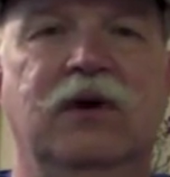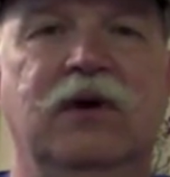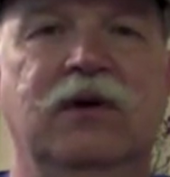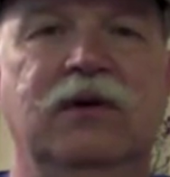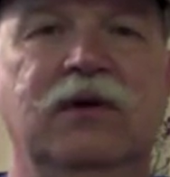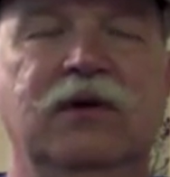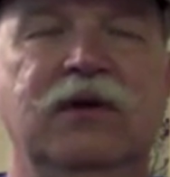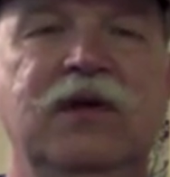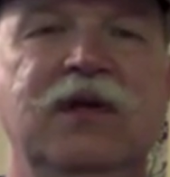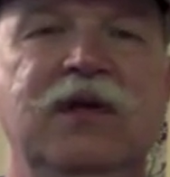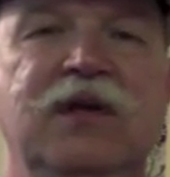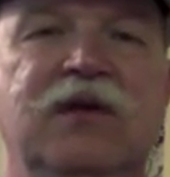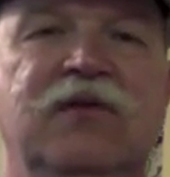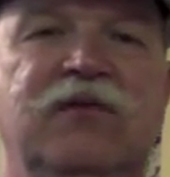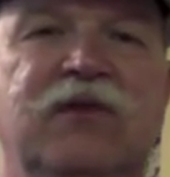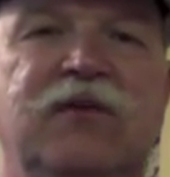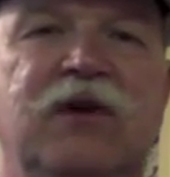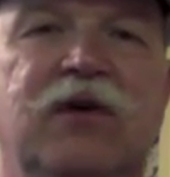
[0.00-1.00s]
he
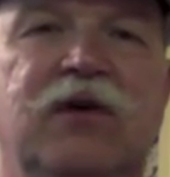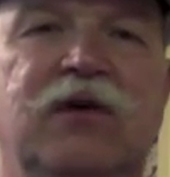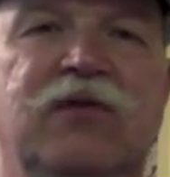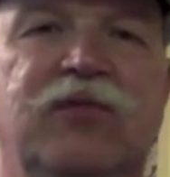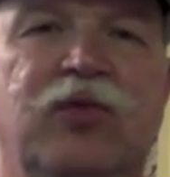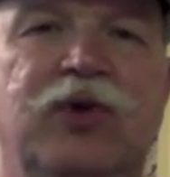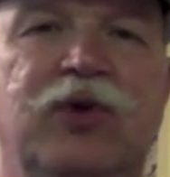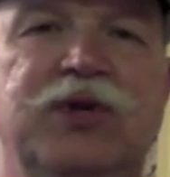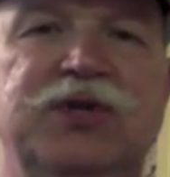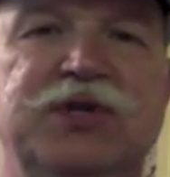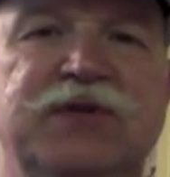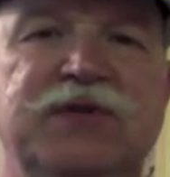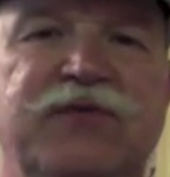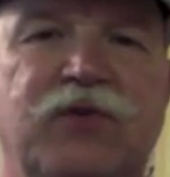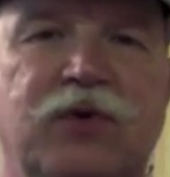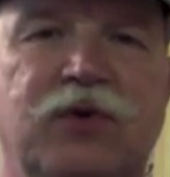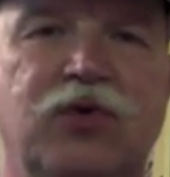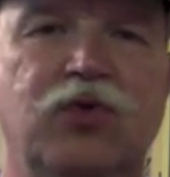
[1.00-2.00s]
is their inspiration
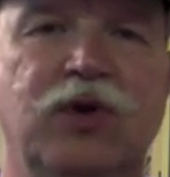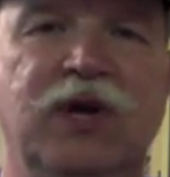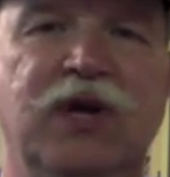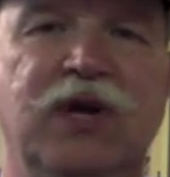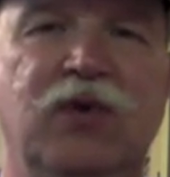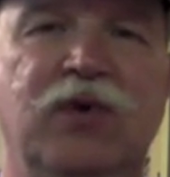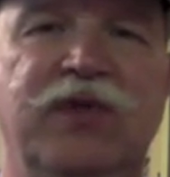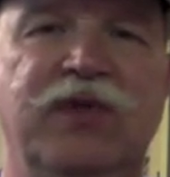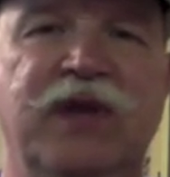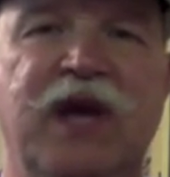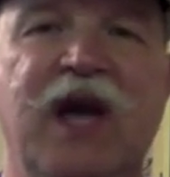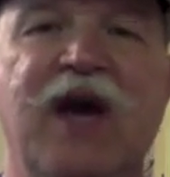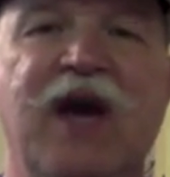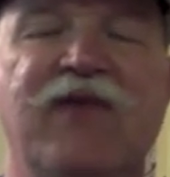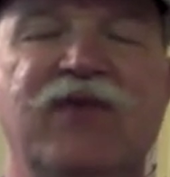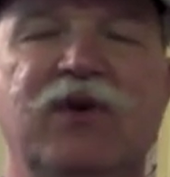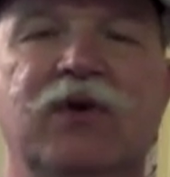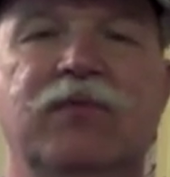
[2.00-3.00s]
for creating what they
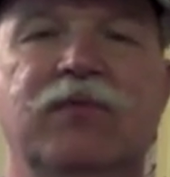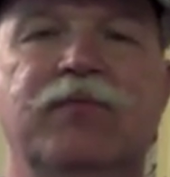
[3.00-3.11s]
have here.